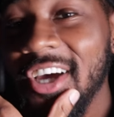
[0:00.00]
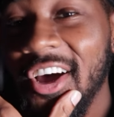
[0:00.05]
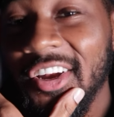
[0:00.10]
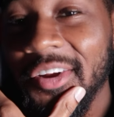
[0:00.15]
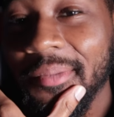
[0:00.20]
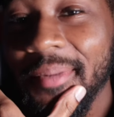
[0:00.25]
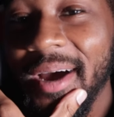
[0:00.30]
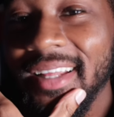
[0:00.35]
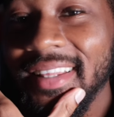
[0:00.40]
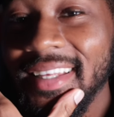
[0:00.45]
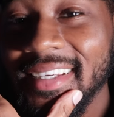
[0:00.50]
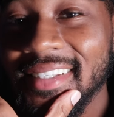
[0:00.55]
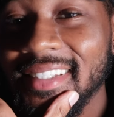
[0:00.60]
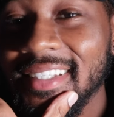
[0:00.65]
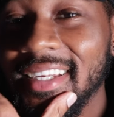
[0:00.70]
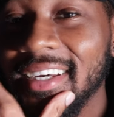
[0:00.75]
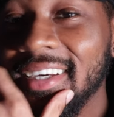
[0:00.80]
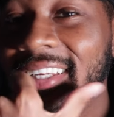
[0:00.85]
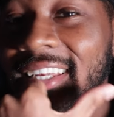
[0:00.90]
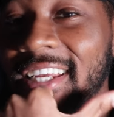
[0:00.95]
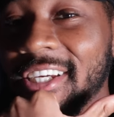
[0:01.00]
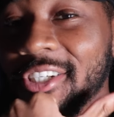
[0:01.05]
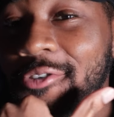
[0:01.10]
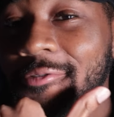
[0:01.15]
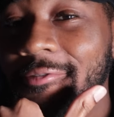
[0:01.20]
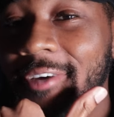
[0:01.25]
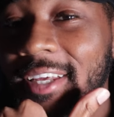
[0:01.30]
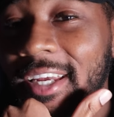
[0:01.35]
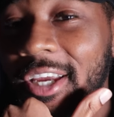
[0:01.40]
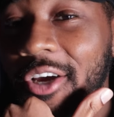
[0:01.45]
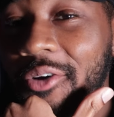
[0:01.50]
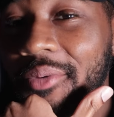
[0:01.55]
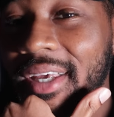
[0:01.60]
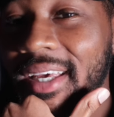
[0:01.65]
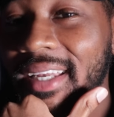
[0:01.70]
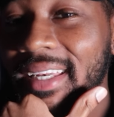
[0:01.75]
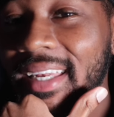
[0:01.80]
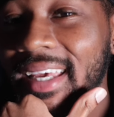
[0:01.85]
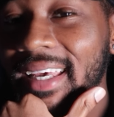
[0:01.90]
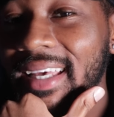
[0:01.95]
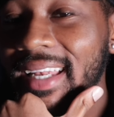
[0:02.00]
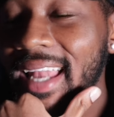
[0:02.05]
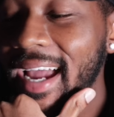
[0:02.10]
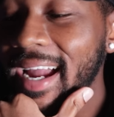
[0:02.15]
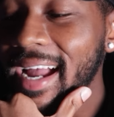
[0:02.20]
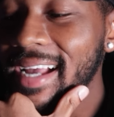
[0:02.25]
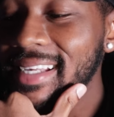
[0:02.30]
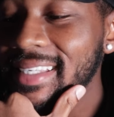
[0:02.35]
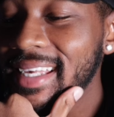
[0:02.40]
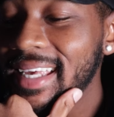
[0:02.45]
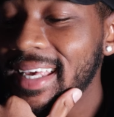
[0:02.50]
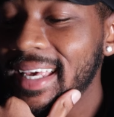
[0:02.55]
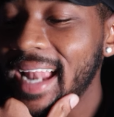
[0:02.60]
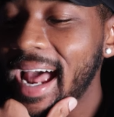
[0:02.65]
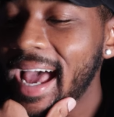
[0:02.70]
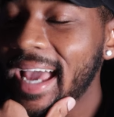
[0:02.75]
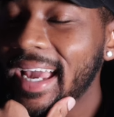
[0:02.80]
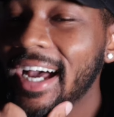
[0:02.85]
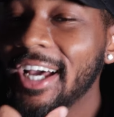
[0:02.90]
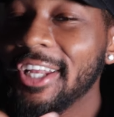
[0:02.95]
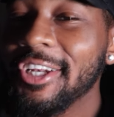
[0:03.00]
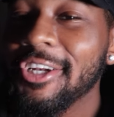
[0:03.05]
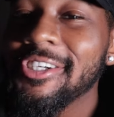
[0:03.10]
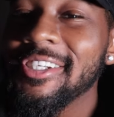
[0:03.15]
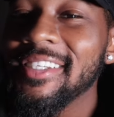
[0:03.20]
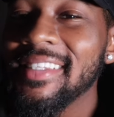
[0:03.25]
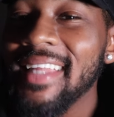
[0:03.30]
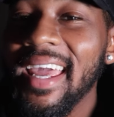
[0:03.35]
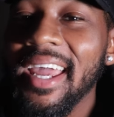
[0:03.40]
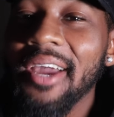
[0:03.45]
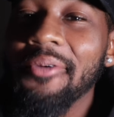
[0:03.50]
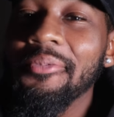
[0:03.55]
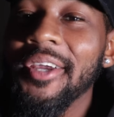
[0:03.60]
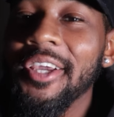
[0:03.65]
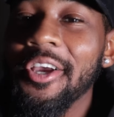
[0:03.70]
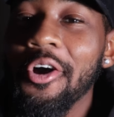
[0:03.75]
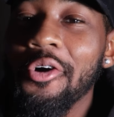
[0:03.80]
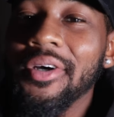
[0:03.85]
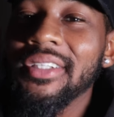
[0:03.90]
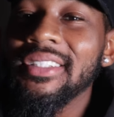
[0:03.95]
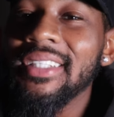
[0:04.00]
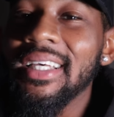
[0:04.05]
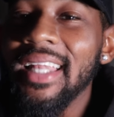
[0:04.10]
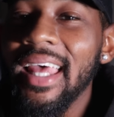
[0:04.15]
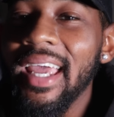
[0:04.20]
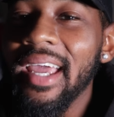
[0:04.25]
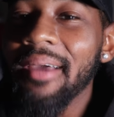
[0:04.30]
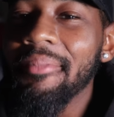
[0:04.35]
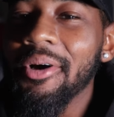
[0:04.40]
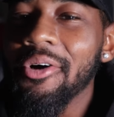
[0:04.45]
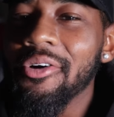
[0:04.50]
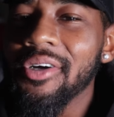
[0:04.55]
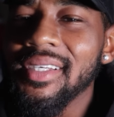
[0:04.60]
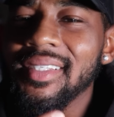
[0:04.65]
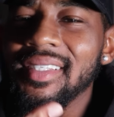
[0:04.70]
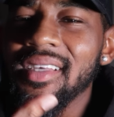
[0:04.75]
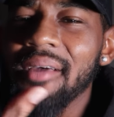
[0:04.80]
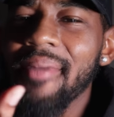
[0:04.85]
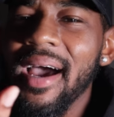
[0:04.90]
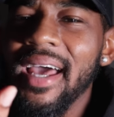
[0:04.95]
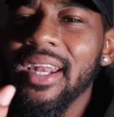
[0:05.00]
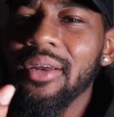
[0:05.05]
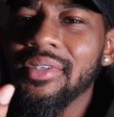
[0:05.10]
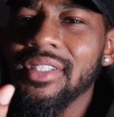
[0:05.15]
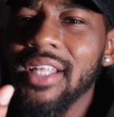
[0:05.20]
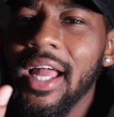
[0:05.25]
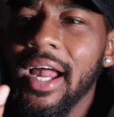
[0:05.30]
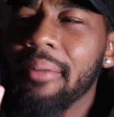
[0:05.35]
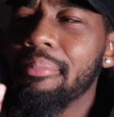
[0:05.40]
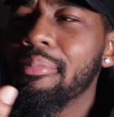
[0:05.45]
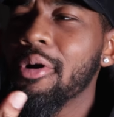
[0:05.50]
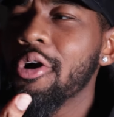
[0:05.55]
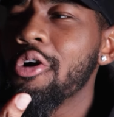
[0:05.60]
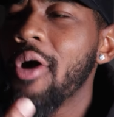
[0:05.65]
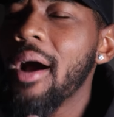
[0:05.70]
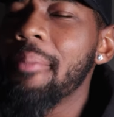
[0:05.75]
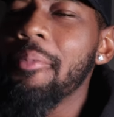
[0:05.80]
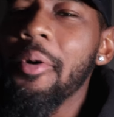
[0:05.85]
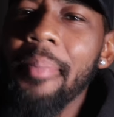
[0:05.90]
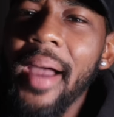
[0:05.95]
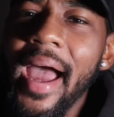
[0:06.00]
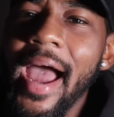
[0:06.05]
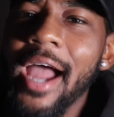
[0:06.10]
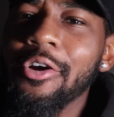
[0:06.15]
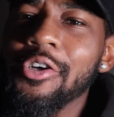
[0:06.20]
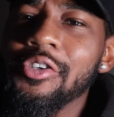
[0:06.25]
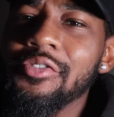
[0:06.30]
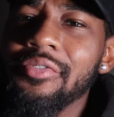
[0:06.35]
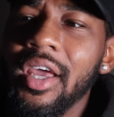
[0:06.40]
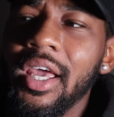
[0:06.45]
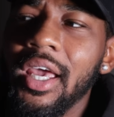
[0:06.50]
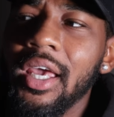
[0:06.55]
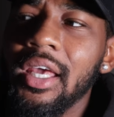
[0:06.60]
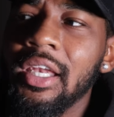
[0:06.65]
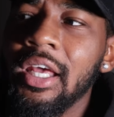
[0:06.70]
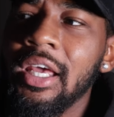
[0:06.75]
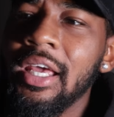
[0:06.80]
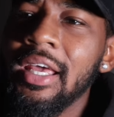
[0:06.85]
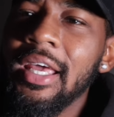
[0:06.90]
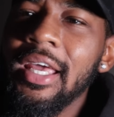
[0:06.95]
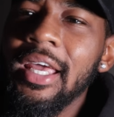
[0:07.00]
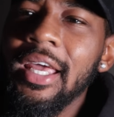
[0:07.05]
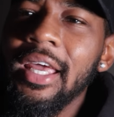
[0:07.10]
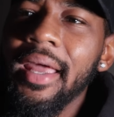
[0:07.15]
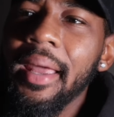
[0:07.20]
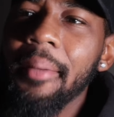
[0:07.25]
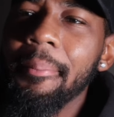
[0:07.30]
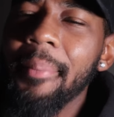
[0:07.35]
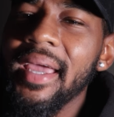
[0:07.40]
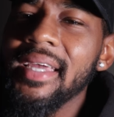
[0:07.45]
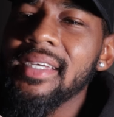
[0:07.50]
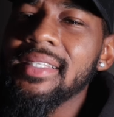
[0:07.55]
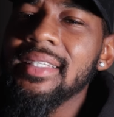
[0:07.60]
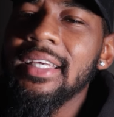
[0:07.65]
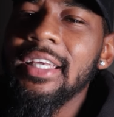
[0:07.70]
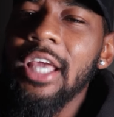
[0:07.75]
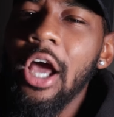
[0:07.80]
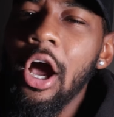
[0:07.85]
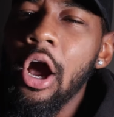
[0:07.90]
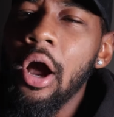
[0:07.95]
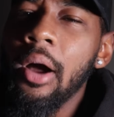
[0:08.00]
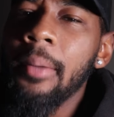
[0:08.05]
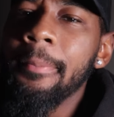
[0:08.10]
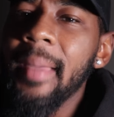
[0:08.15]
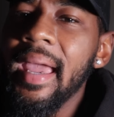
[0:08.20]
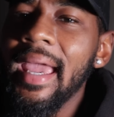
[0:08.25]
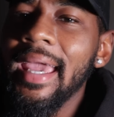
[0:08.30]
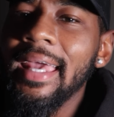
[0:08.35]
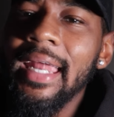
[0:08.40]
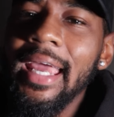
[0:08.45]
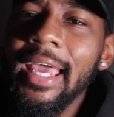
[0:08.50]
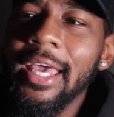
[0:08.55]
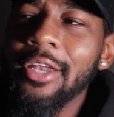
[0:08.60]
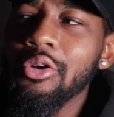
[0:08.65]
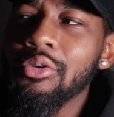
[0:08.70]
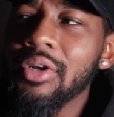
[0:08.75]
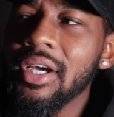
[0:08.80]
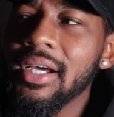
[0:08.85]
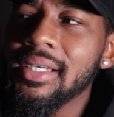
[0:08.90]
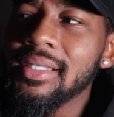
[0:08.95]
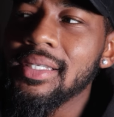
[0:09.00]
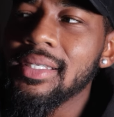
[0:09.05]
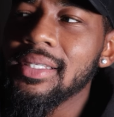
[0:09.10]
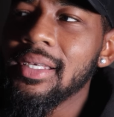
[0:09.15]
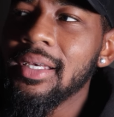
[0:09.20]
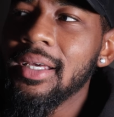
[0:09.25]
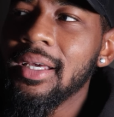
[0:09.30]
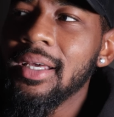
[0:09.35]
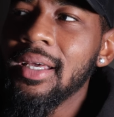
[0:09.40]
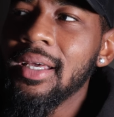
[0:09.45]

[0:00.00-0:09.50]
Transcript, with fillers: talked about this in the initial video we did. Like I said, I understand we going to Lambeau because somebody was like, bro, I'm a Packers fan. And basically, y'all manhandled us